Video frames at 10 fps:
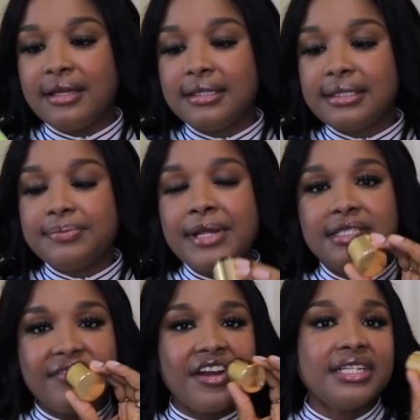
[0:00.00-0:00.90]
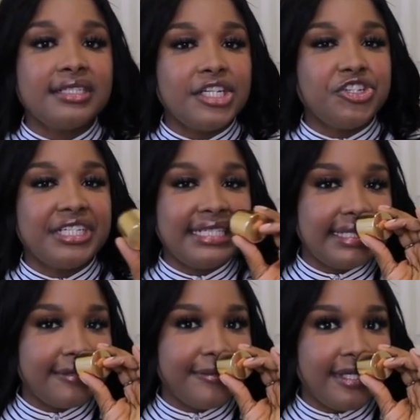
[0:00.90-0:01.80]
Smells very citrusy
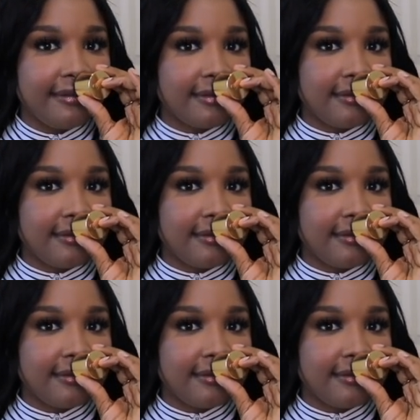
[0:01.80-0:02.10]
to me.